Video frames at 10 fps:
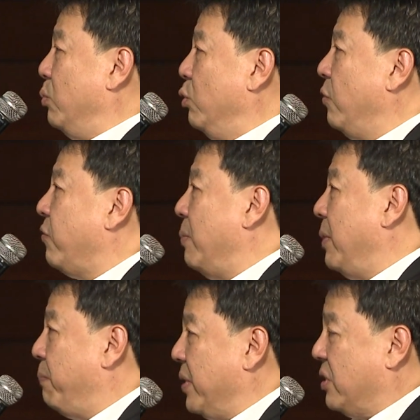moved
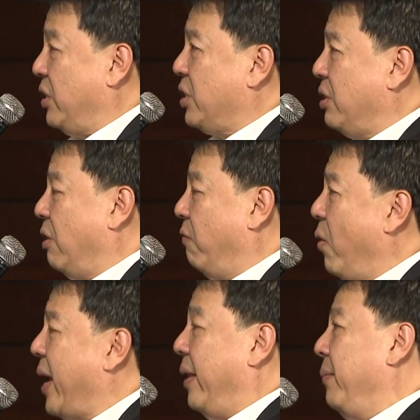from a position of
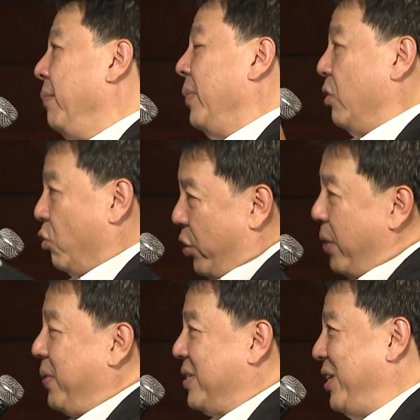what?
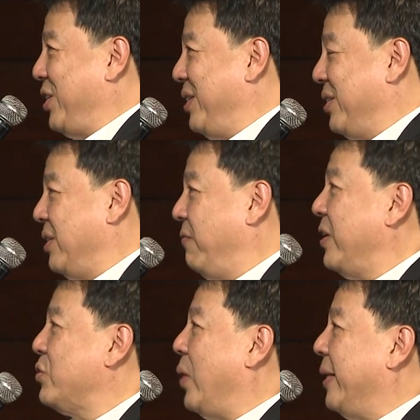Three positions. The
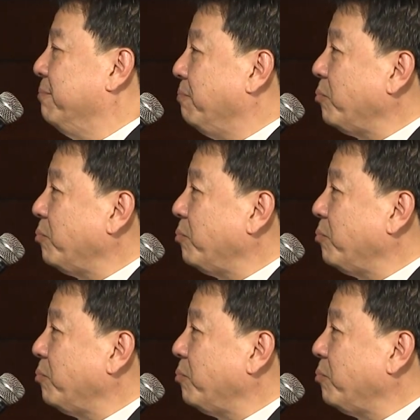first one,